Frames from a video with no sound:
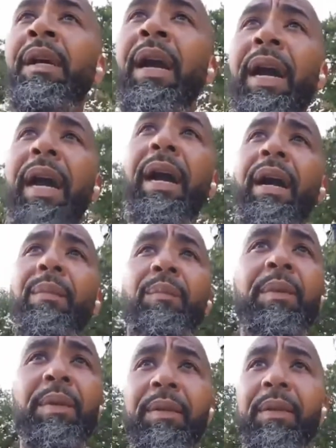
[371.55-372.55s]
I
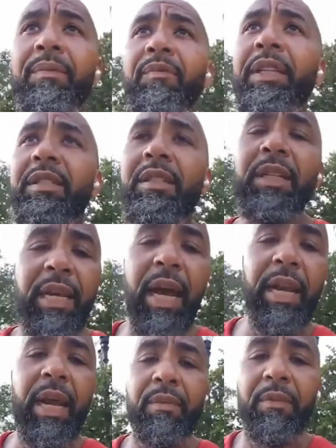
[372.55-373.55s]
recently
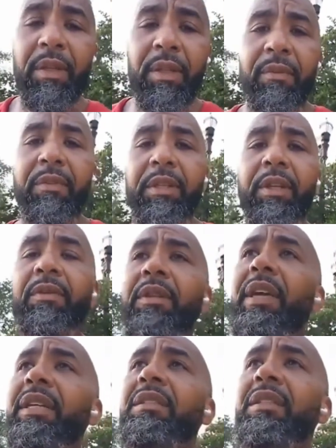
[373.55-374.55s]
got out of an 11-year
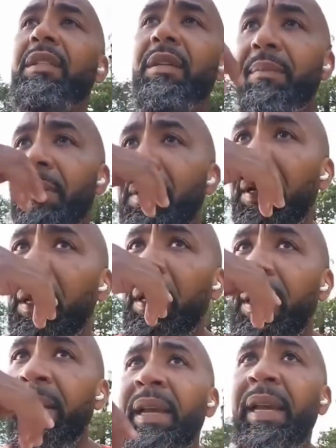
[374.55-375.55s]
relationship,
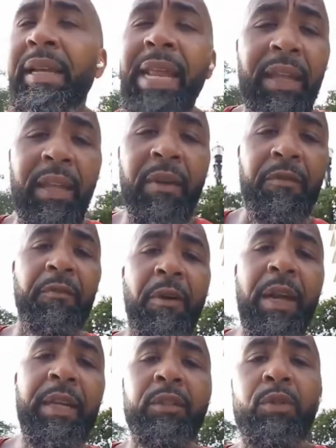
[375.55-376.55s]
and that left a
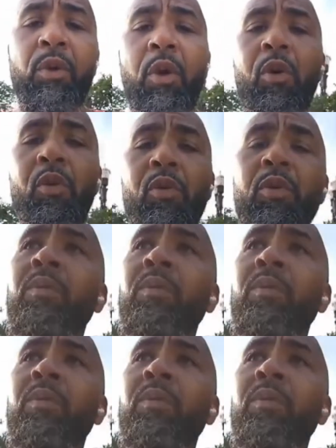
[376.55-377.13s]
financial hole.